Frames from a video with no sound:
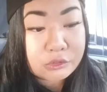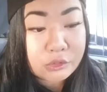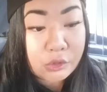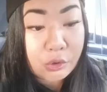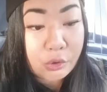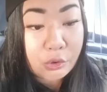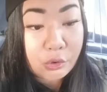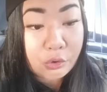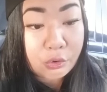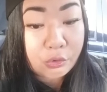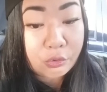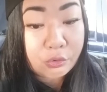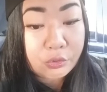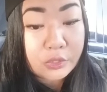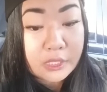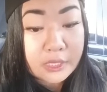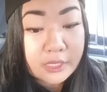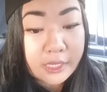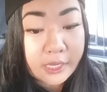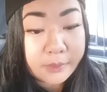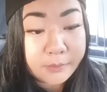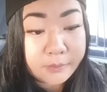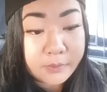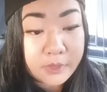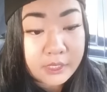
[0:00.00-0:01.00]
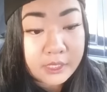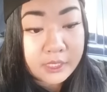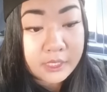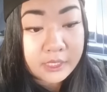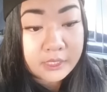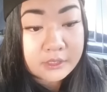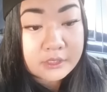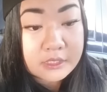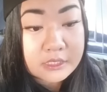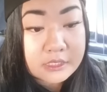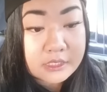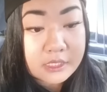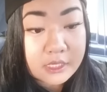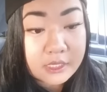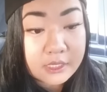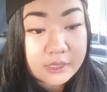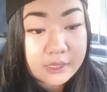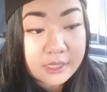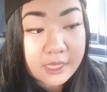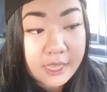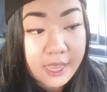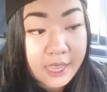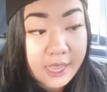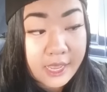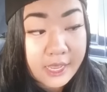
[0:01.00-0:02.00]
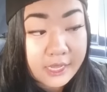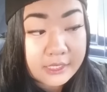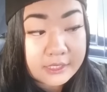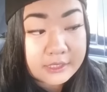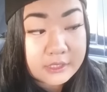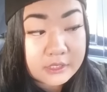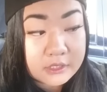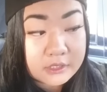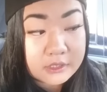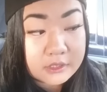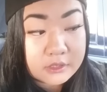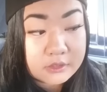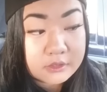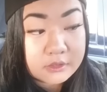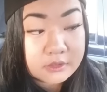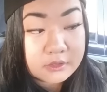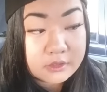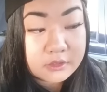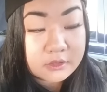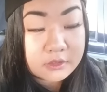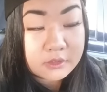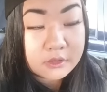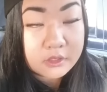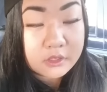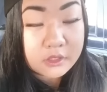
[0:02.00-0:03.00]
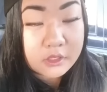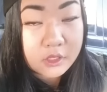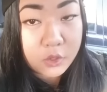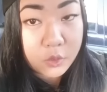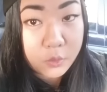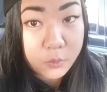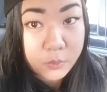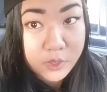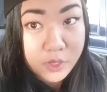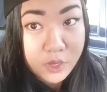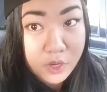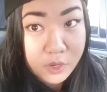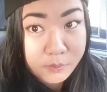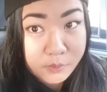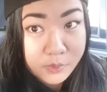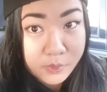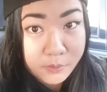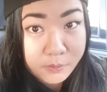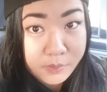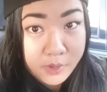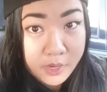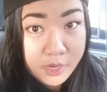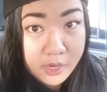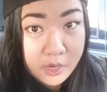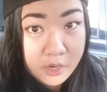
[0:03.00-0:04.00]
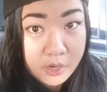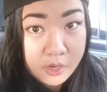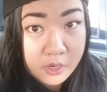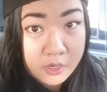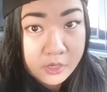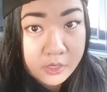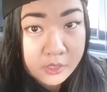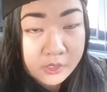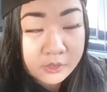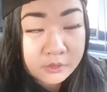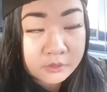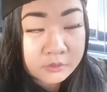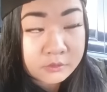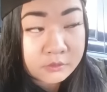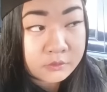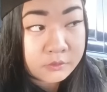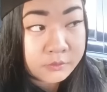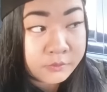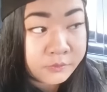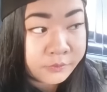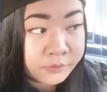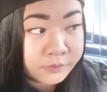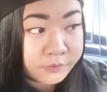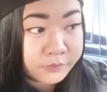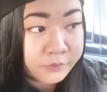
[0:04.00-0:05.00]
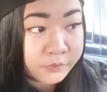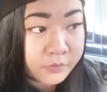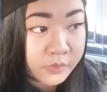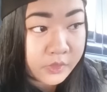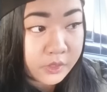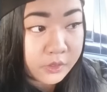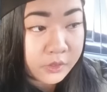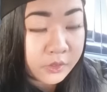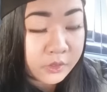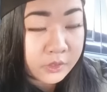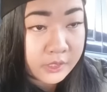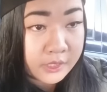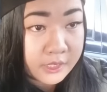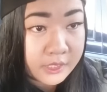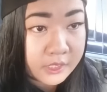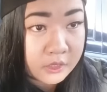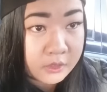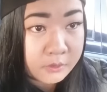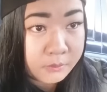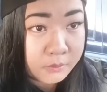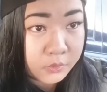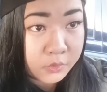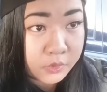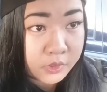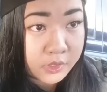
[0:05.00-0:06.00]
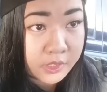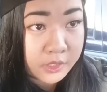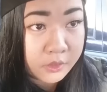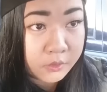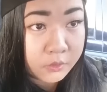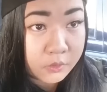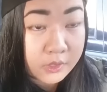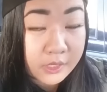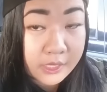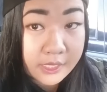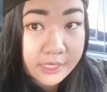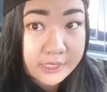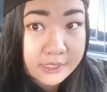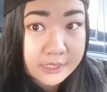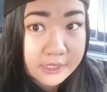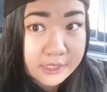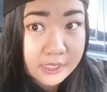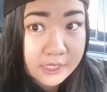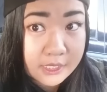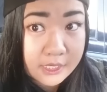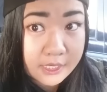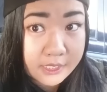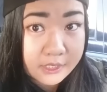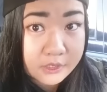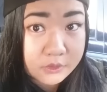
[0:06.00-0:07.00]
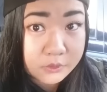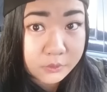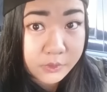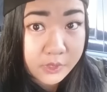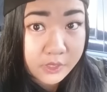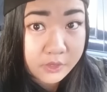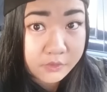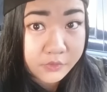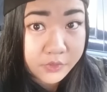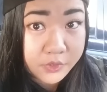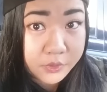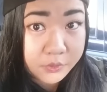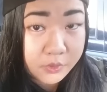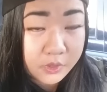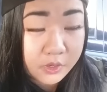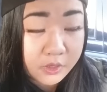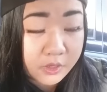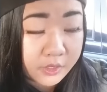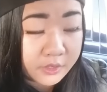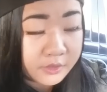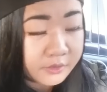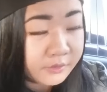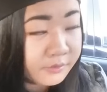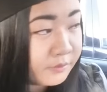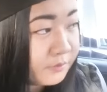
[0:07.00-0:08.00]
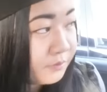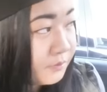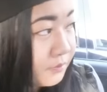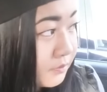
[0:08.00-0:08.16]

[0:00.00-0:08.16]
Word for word: So that means that though we are prepared early in the morning or late in the night, wherever you are,